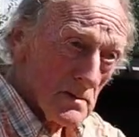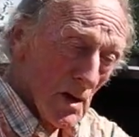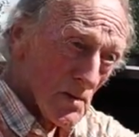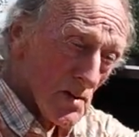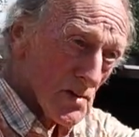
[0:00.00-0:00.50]

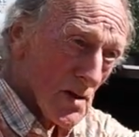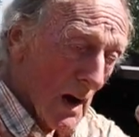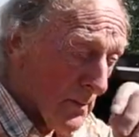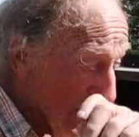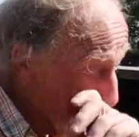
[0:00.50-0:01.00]
Here's a
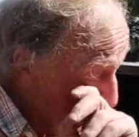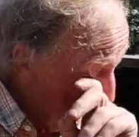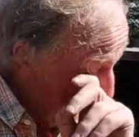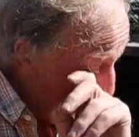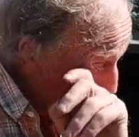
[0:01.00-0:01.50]
chap who
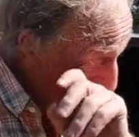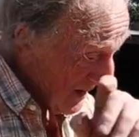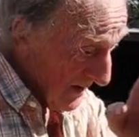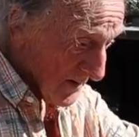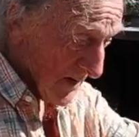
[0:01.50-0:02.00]

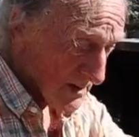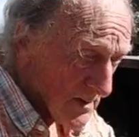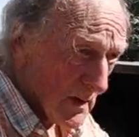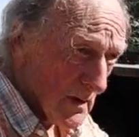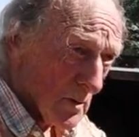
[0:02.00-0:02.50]
does
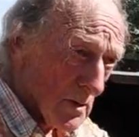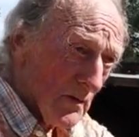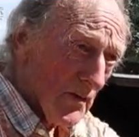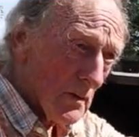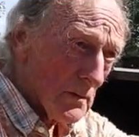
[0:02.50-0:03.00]
a bit of
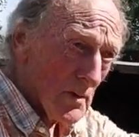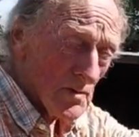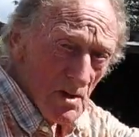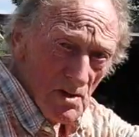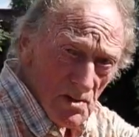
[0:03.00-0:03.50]
work for me. He
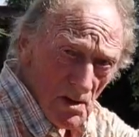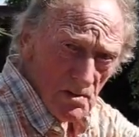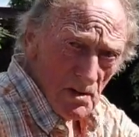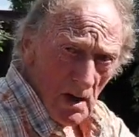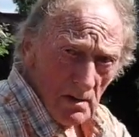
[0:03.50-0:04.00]
was here
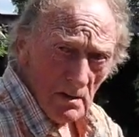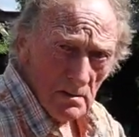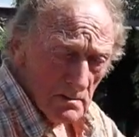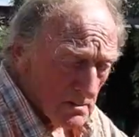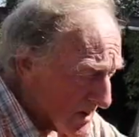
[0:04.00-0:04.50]
just now,
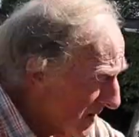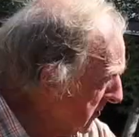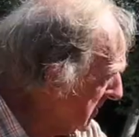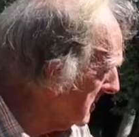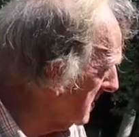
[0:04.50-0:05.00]
young
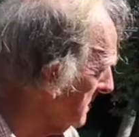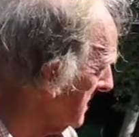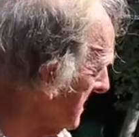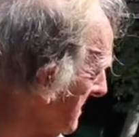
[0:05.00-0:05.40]
Cooper, like, but